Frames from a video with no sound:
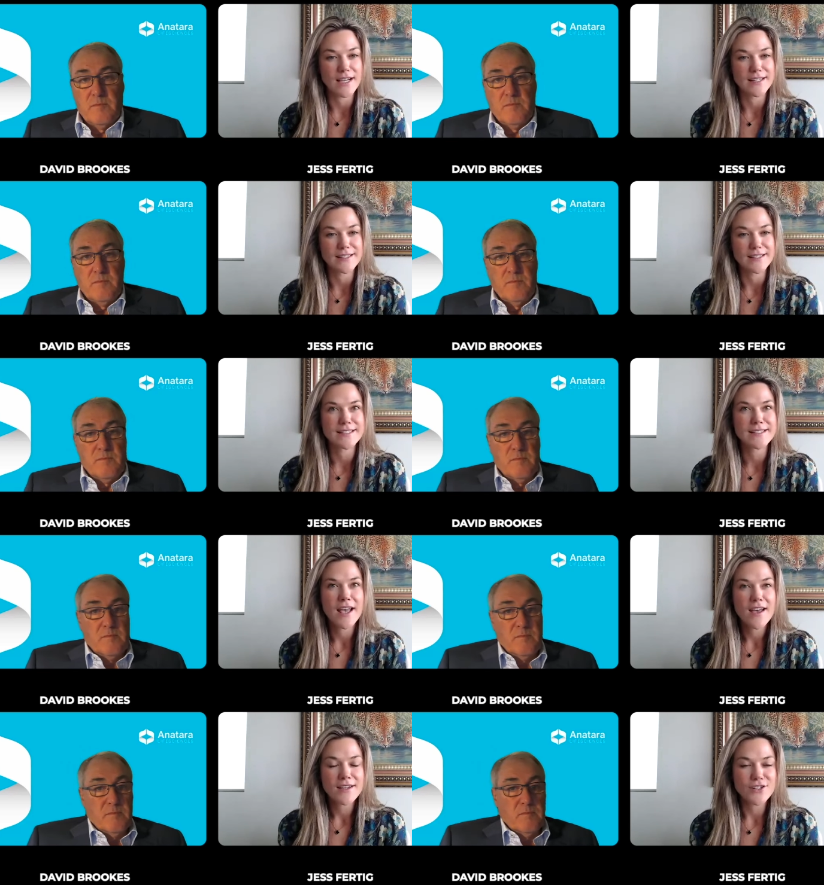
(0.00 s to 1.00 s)
Speaker 1: Sciences,
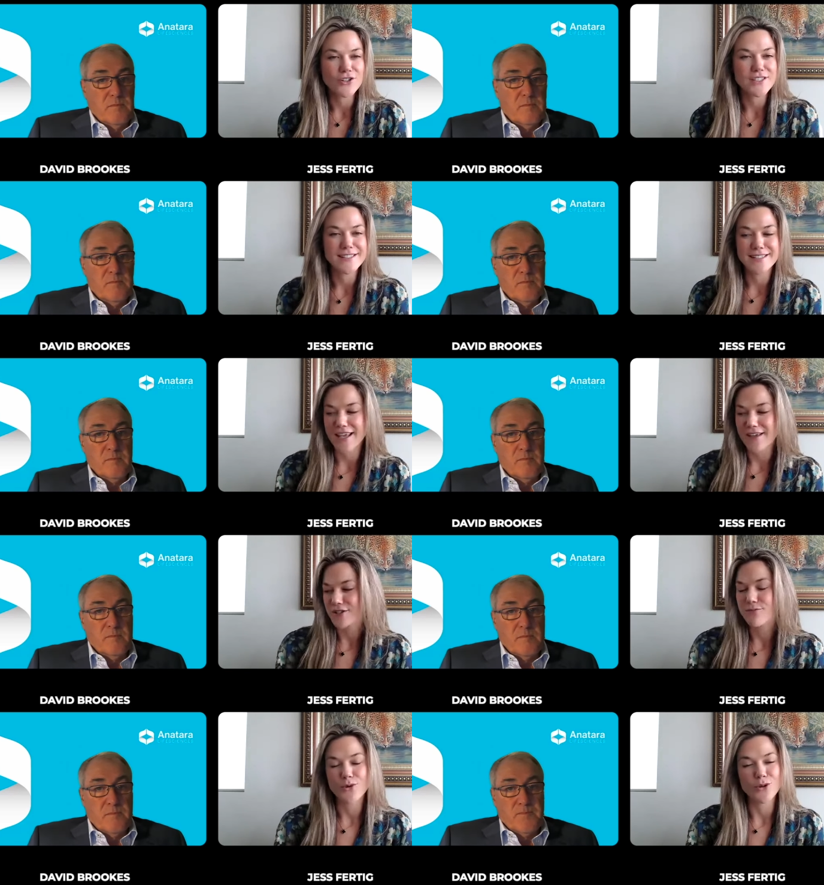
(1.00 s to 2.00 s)
Doctor
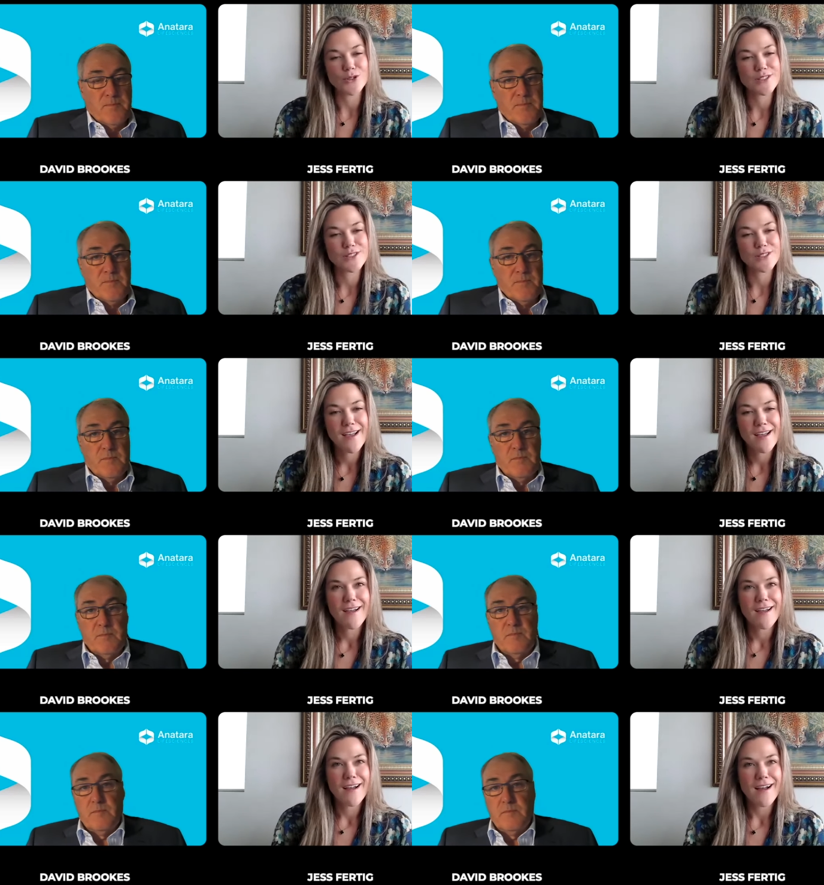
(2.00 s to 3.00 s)
David Brooks.
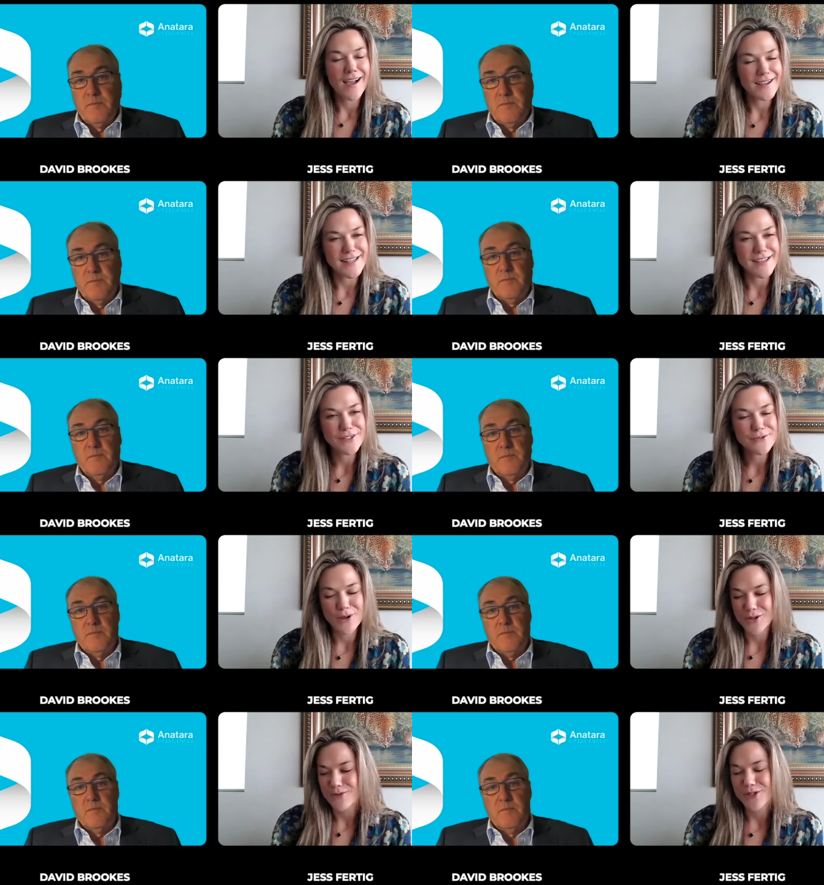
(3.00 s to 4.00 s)
Hi, David.
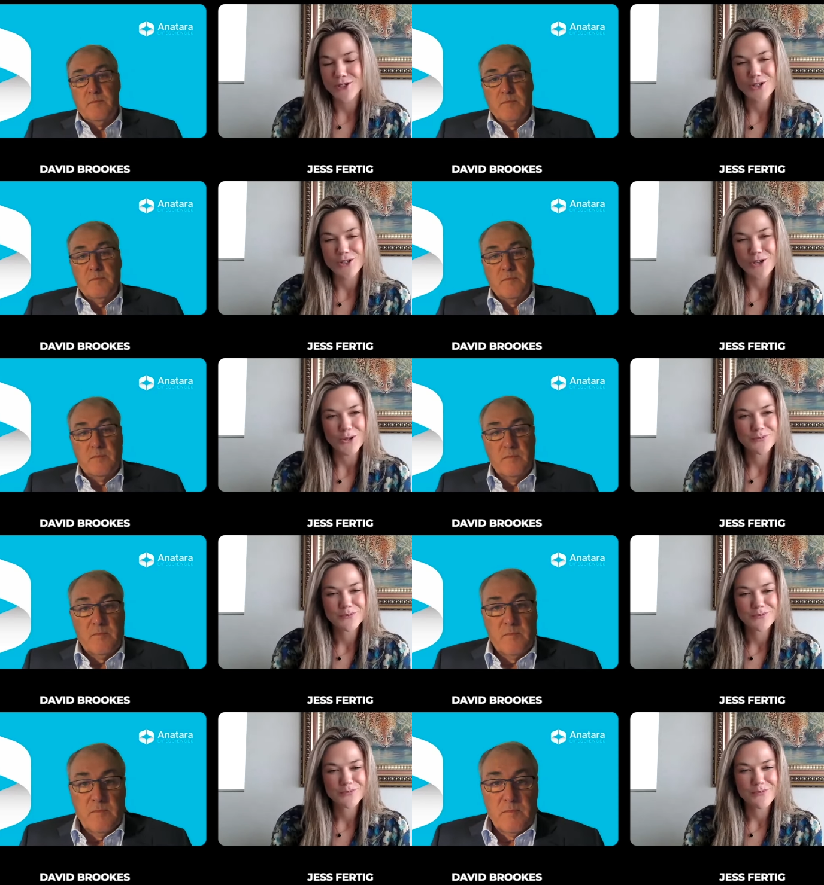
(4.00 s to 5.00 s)
Welcome to the show.
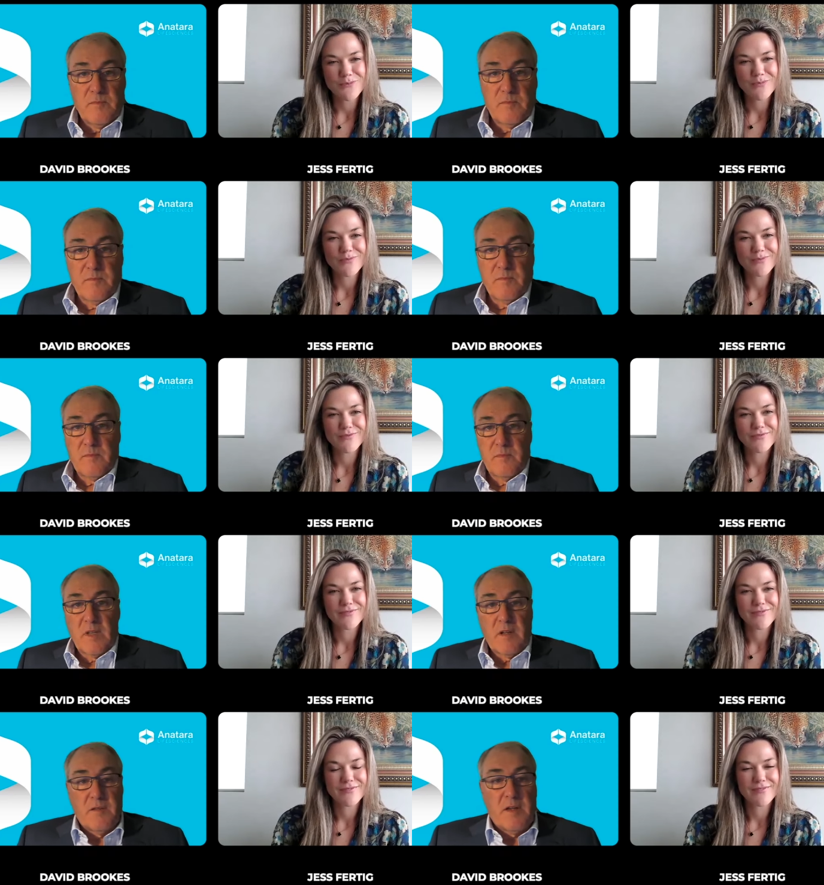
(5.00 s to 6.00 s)

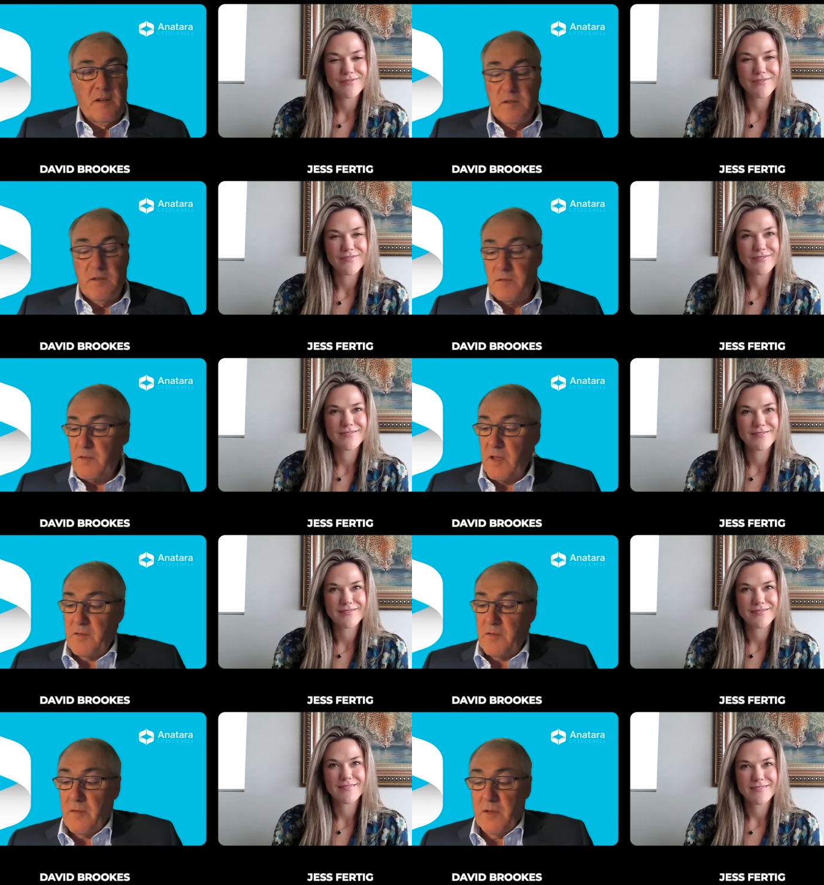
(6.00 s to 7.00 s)
Speaker 2: Thank you. Thanks for
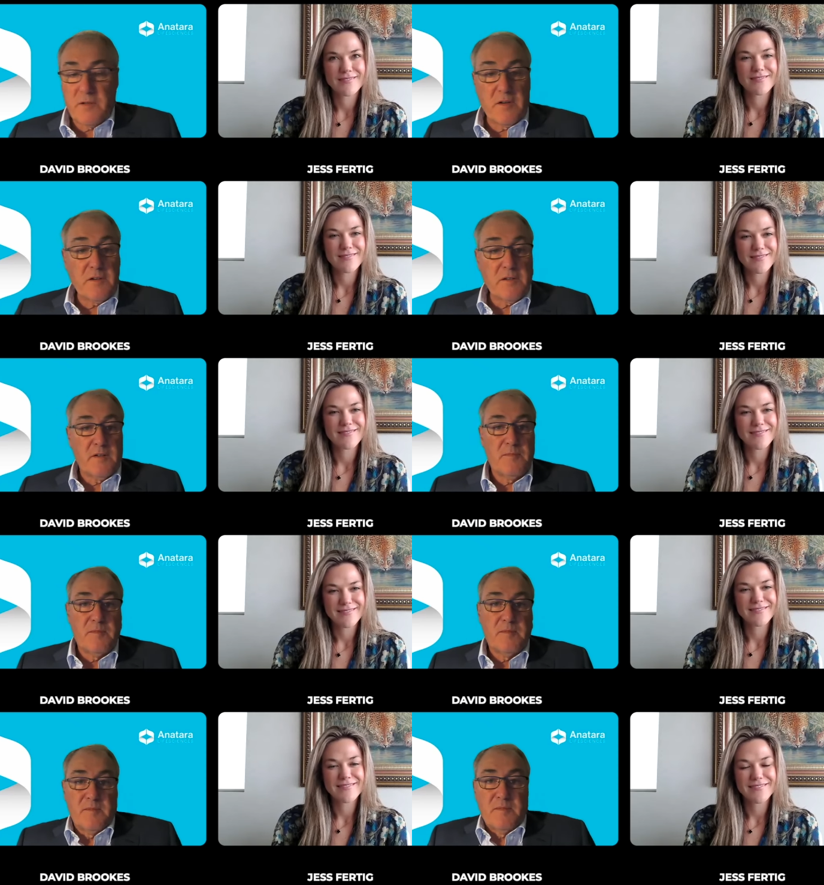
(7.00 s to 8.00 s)
having us, Jess.
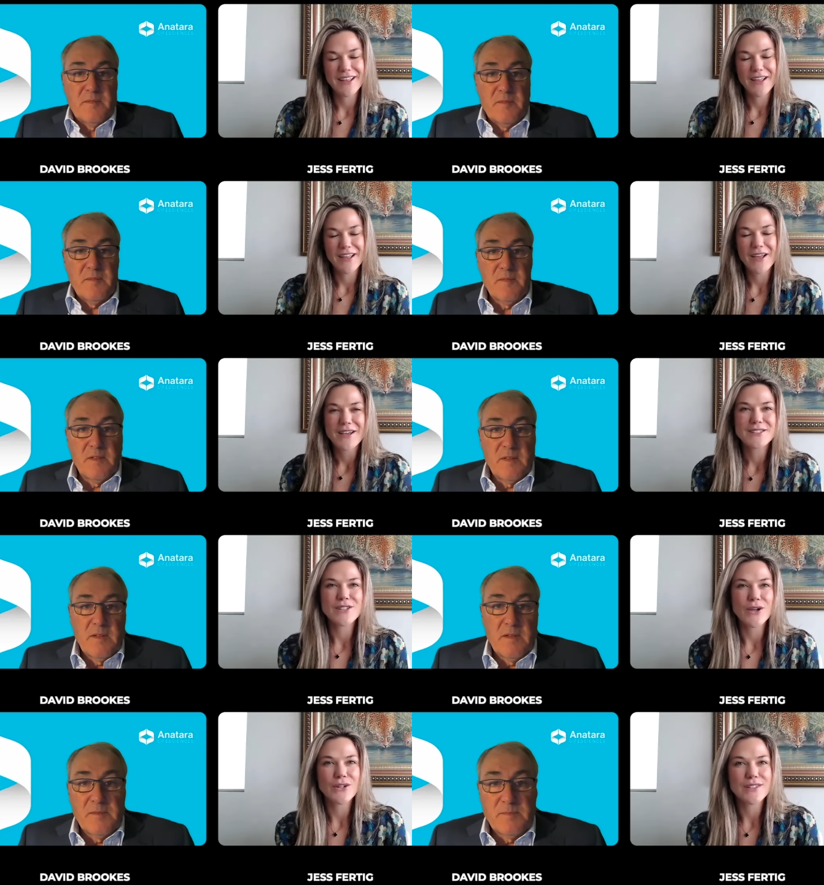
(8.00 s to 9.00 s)

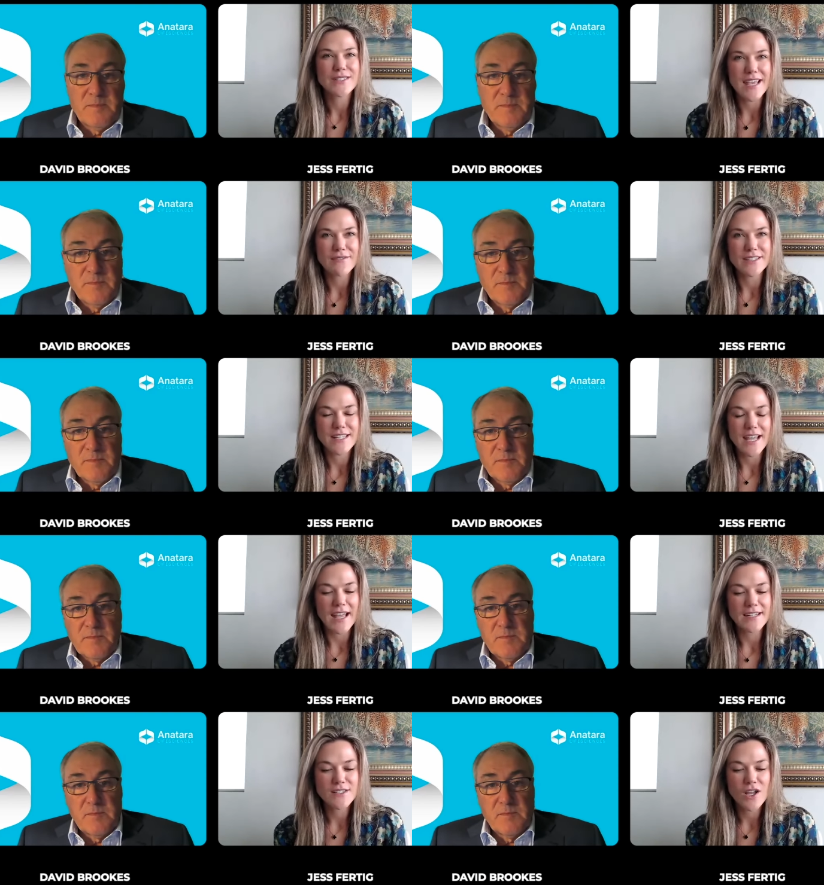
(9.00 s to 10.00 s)
Speaker 1: So, David,
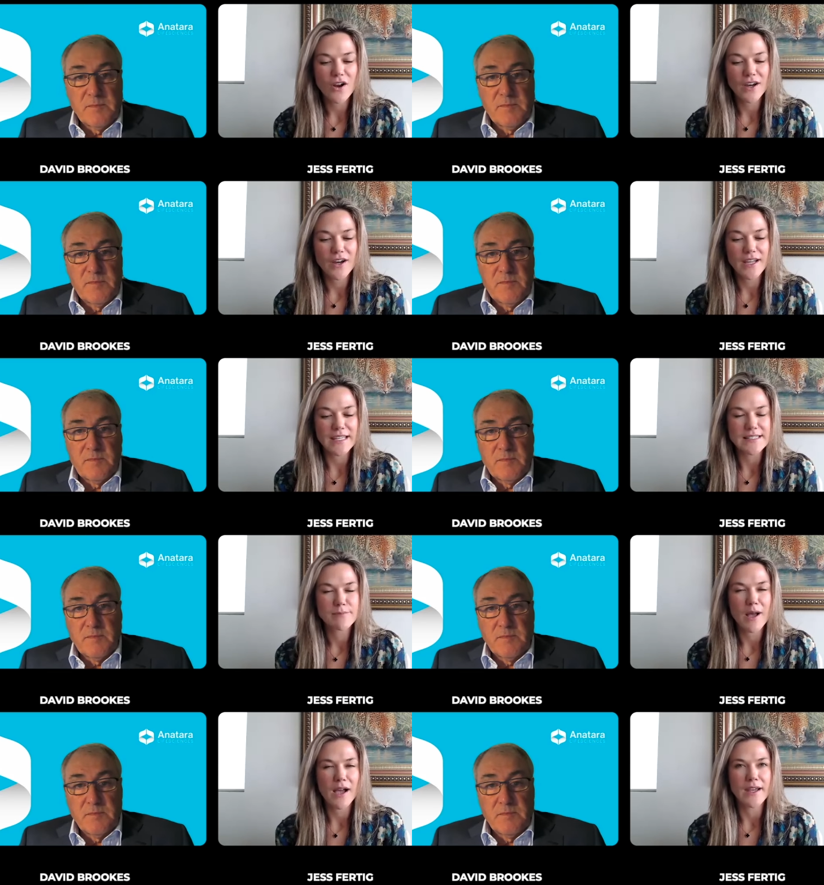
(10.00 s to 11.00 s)
Anatara is
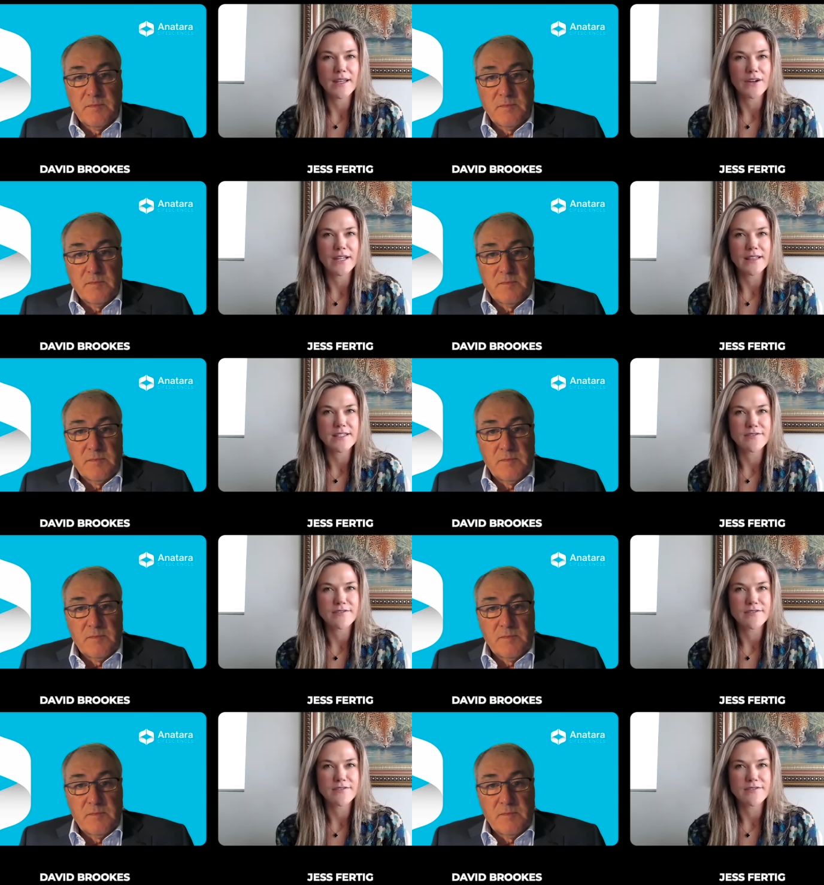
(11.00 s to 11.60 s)
pioneering the